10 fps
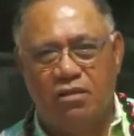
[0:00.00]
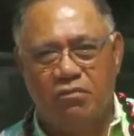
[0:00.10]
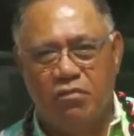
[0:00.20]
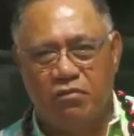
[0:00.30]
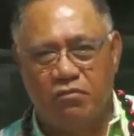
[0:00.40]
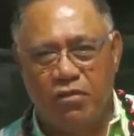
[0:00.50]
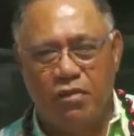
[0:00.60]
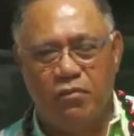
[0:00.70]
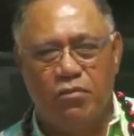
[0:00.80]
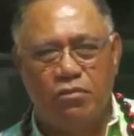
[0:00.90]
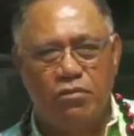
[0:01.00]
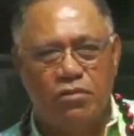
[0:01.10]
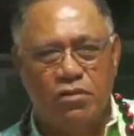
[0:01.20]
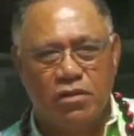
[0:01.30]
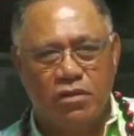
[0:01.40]
Revival,
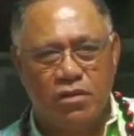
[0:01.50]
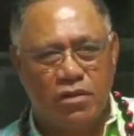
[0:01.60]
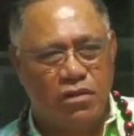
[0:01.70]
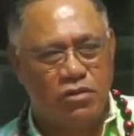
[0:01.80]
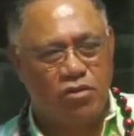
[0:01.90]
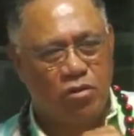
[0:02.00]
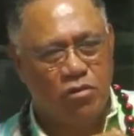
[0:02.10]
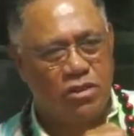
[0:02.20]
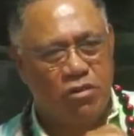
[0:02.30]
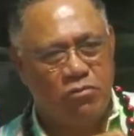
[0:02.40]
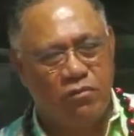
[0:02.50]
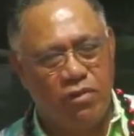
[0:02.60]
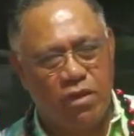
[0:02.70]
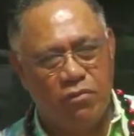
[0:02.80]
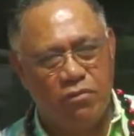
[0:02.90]
the John Wesley
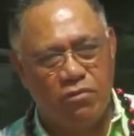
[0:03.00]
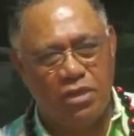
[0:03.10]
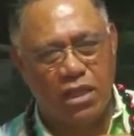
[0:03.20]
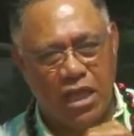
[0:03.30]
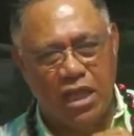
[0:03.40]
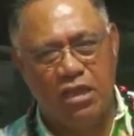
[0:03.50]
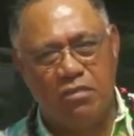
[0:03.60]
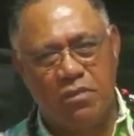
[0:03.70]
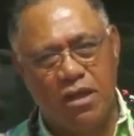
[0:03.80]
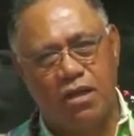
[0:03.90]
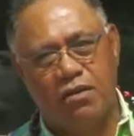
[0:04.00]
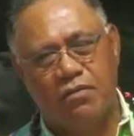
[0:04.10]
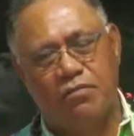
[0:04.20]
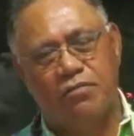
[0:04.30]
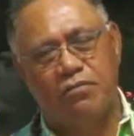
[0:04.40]
revival came out
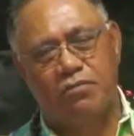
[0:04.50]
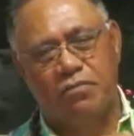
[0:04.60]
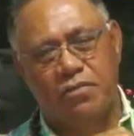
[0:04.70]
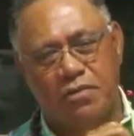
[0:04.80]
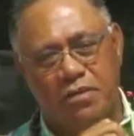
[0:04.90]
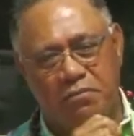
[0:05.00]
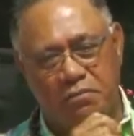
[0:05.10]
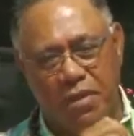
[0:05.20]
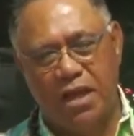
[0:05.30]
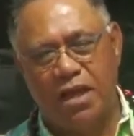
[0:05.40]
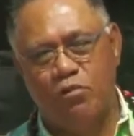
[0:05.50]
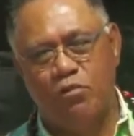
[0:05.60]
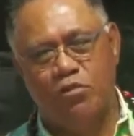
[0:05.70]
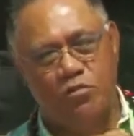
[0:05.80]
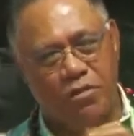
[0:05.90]
of the man who
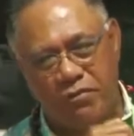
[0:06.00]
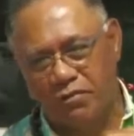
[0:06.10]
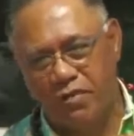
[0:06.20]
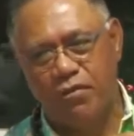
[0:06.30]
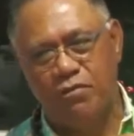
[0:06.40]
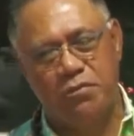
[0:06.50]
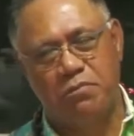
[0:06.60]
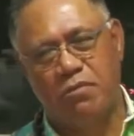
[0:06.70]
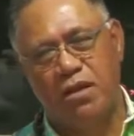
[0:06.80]
travailed in prayer.